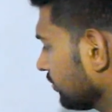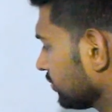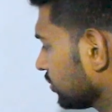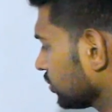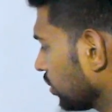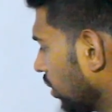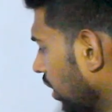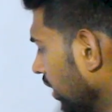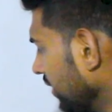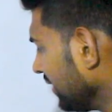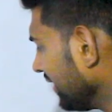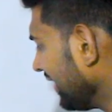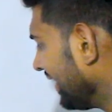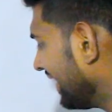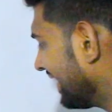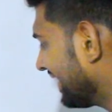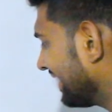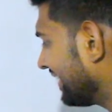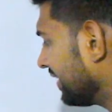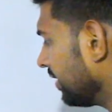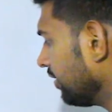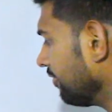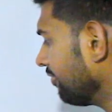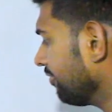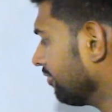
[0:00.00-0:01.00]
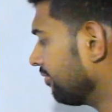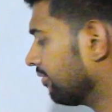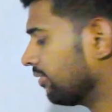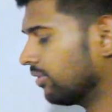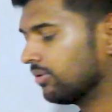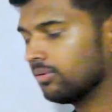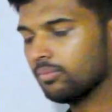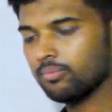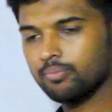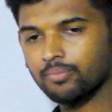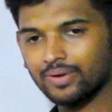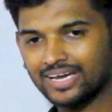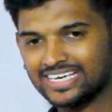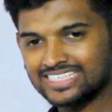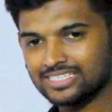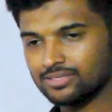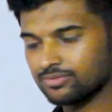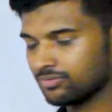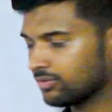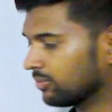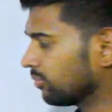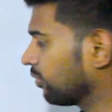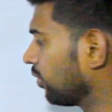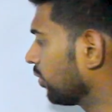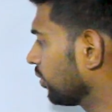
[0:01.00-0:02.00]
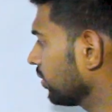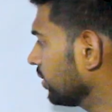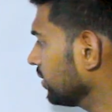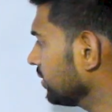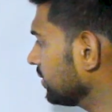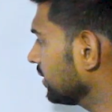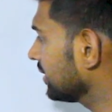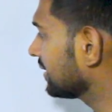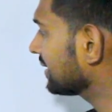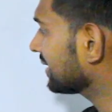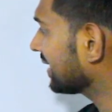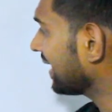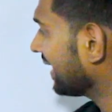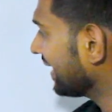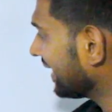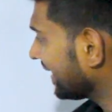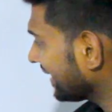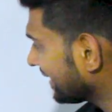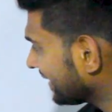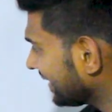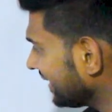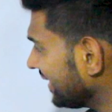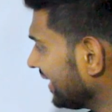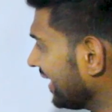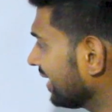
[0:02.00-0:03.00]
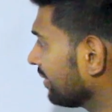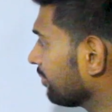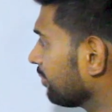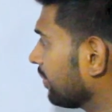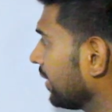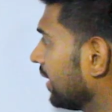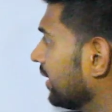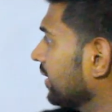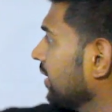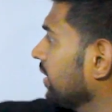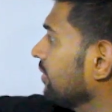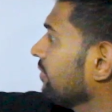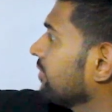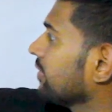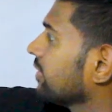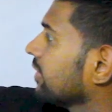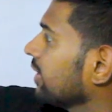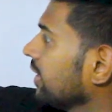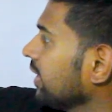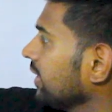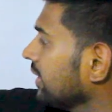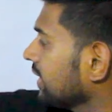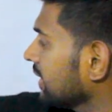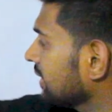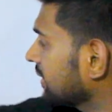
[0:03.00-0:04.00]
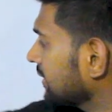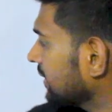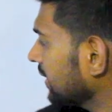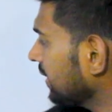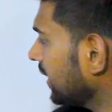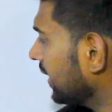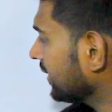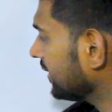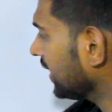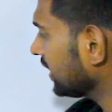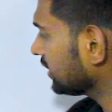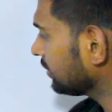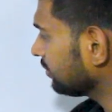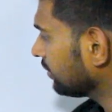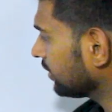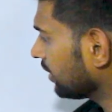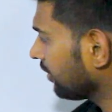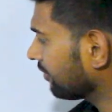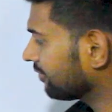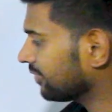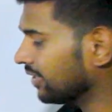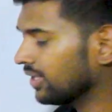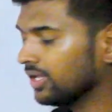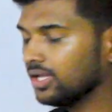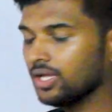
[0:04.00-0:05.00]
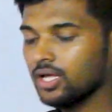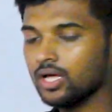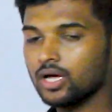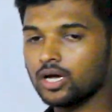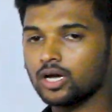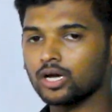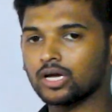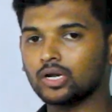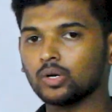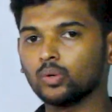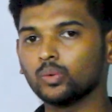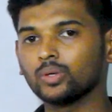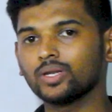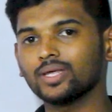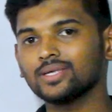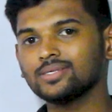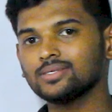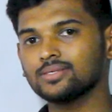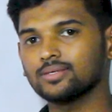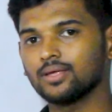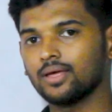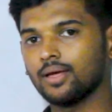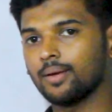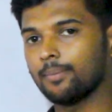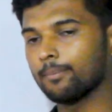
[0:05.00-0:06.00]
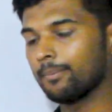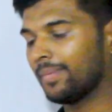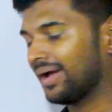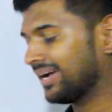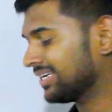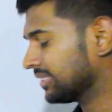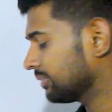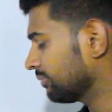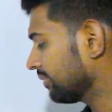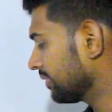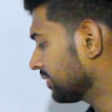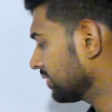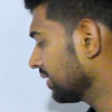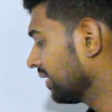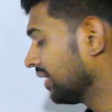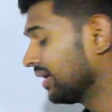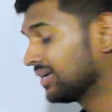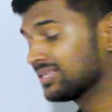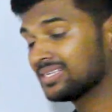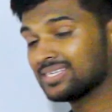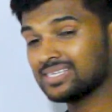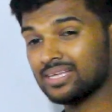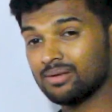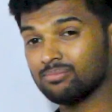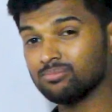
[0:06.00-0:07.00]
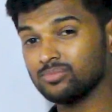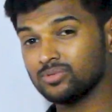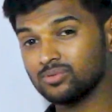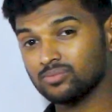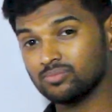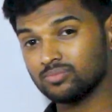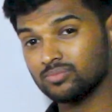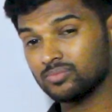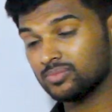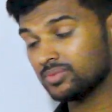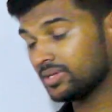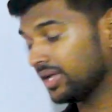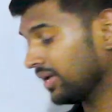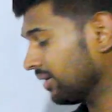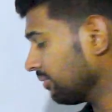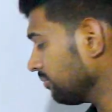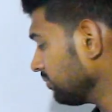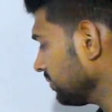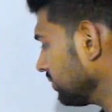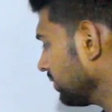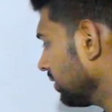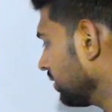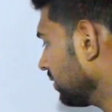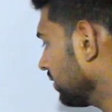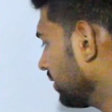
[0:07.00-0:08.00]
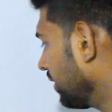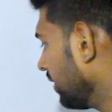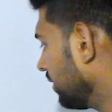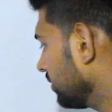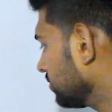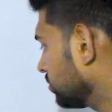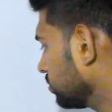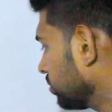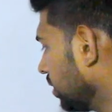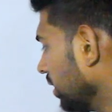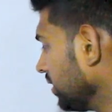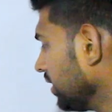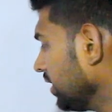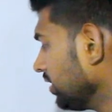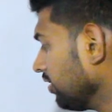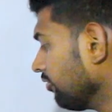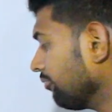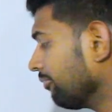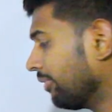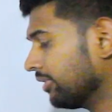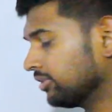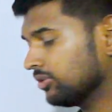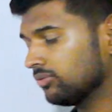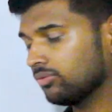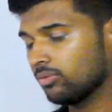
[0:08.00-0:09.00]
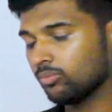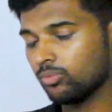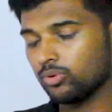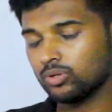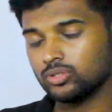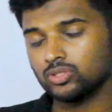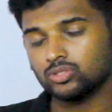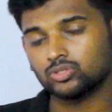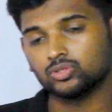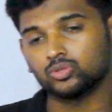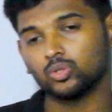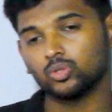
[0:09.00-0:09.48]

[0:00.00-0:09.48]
of short head of biceps femoris is connected and blended with the distal attachment of the gluteus maximus. Sometimes the short head of biceps femoris is